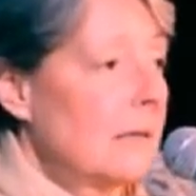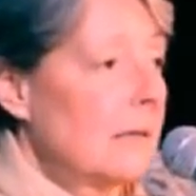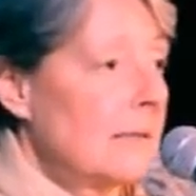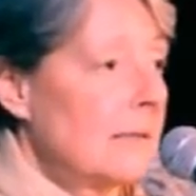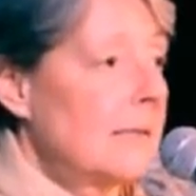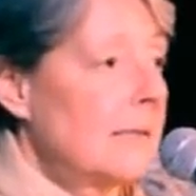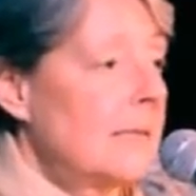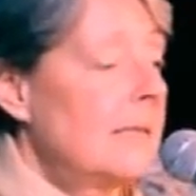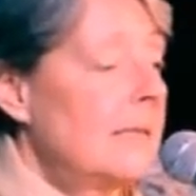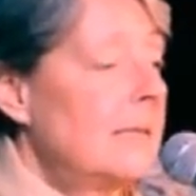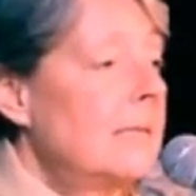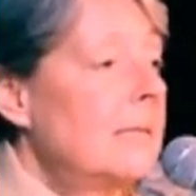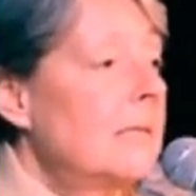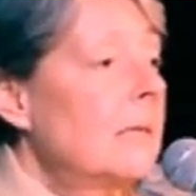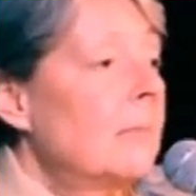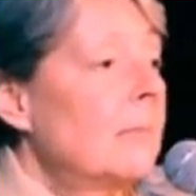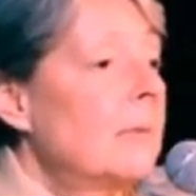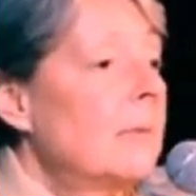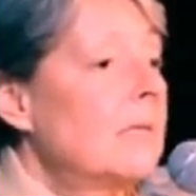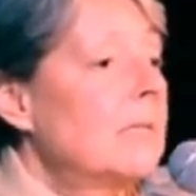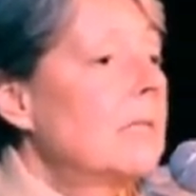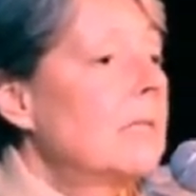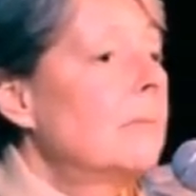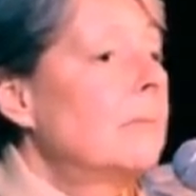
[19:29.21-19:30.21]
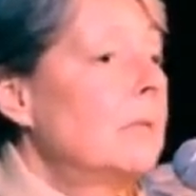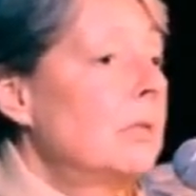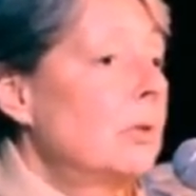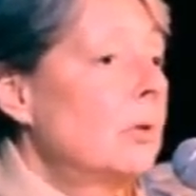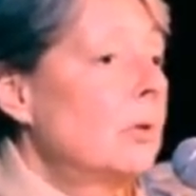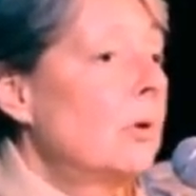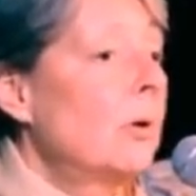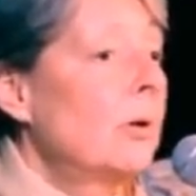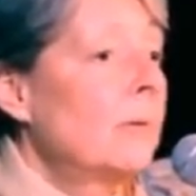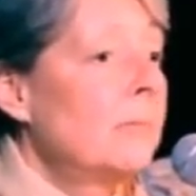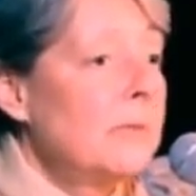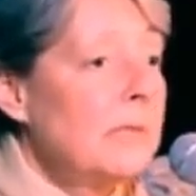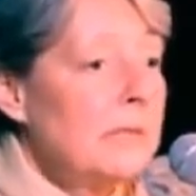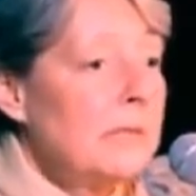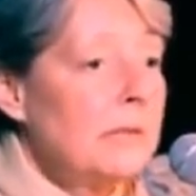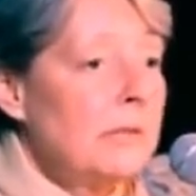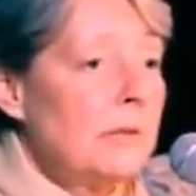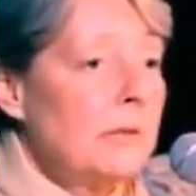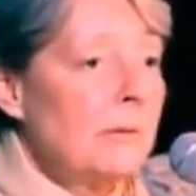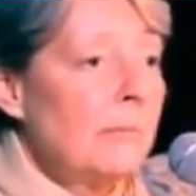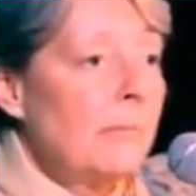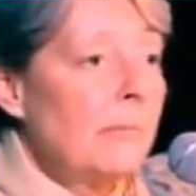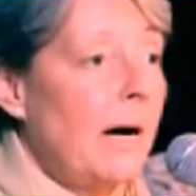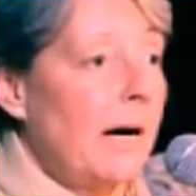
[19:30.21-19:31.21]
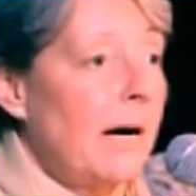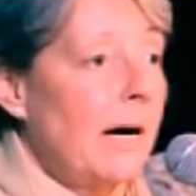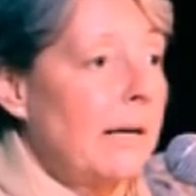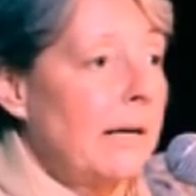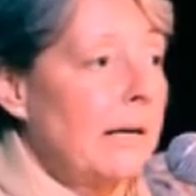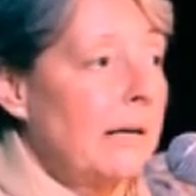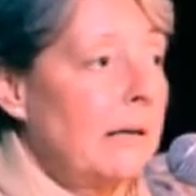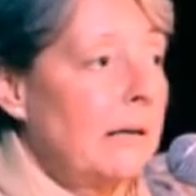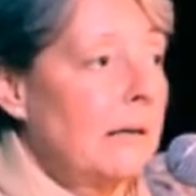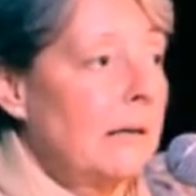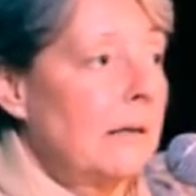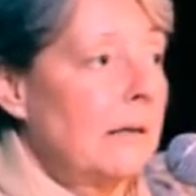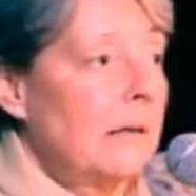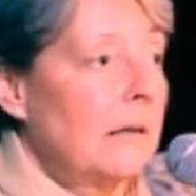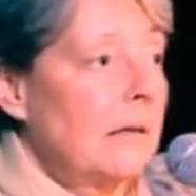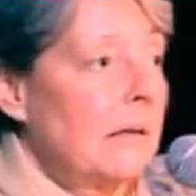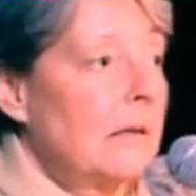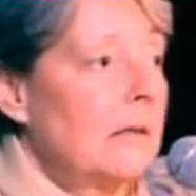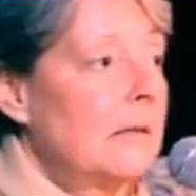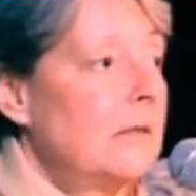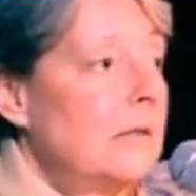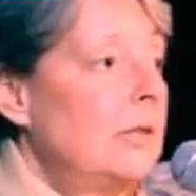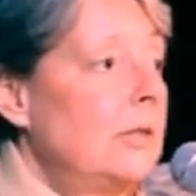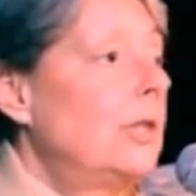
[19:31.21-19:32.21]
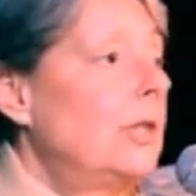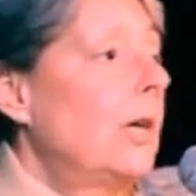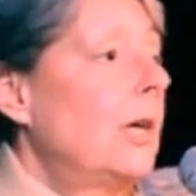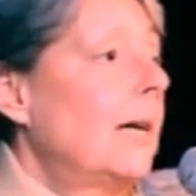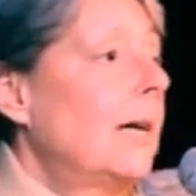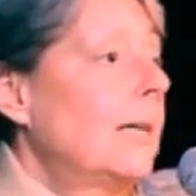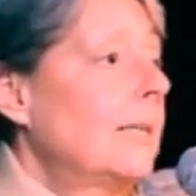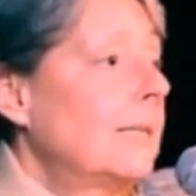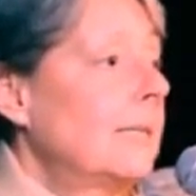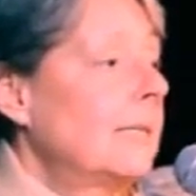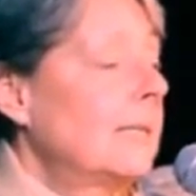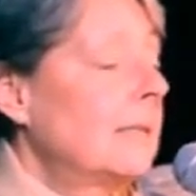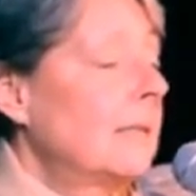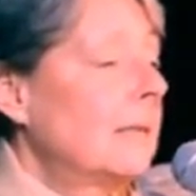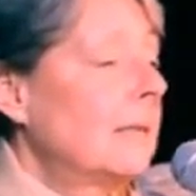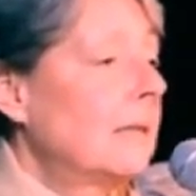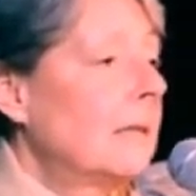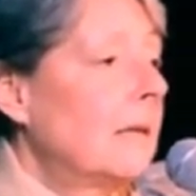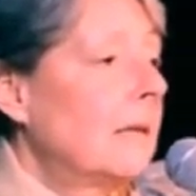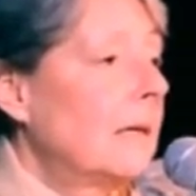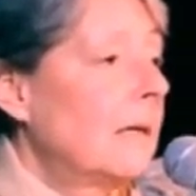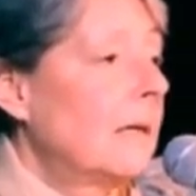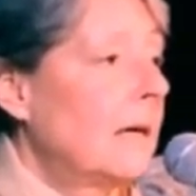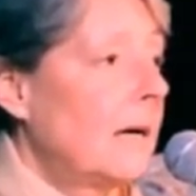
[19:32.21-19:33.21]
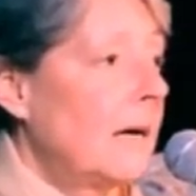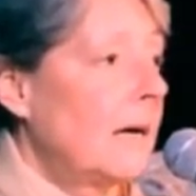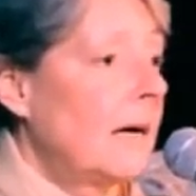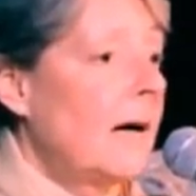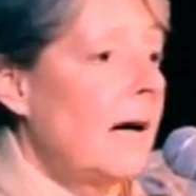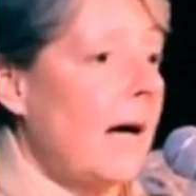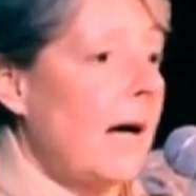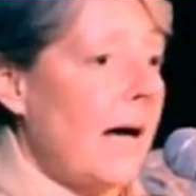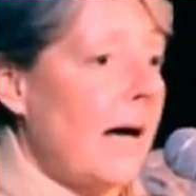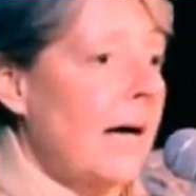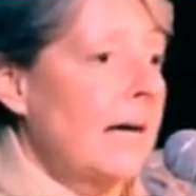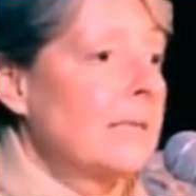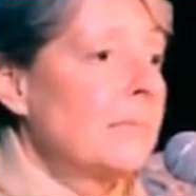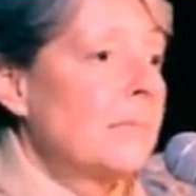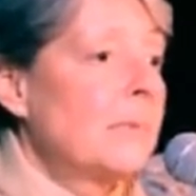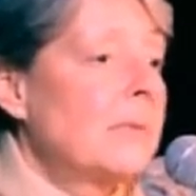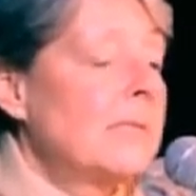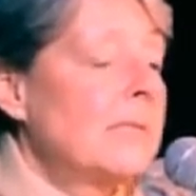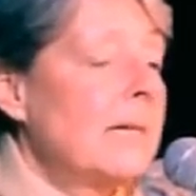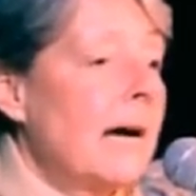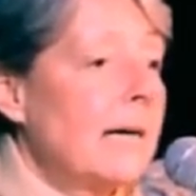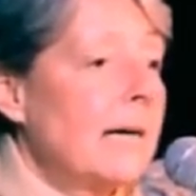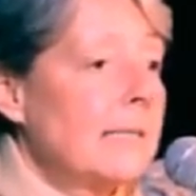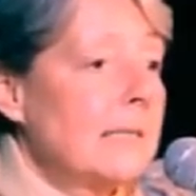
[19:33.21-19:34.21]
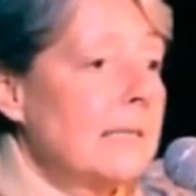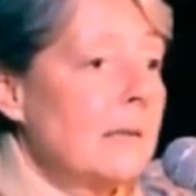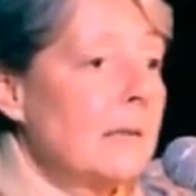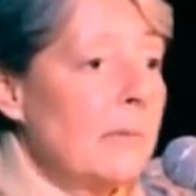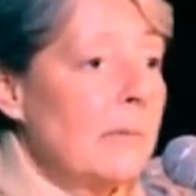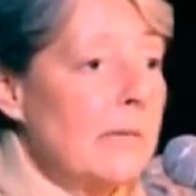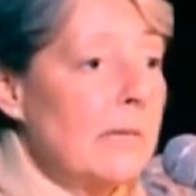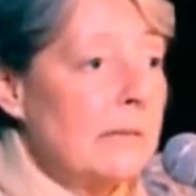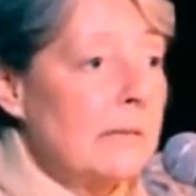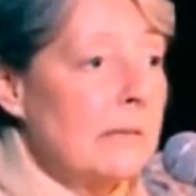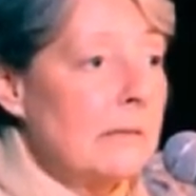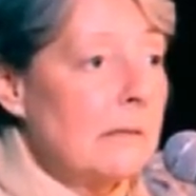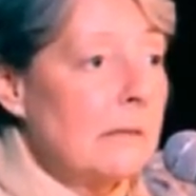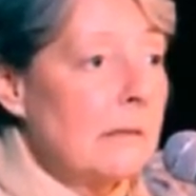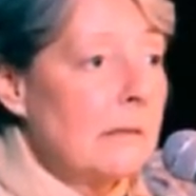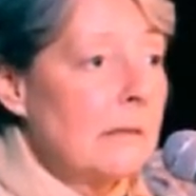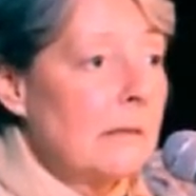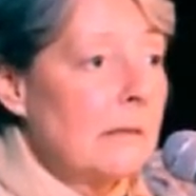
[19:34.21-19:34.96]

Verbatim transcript: Cesium is absorbed into your body just as potassium is.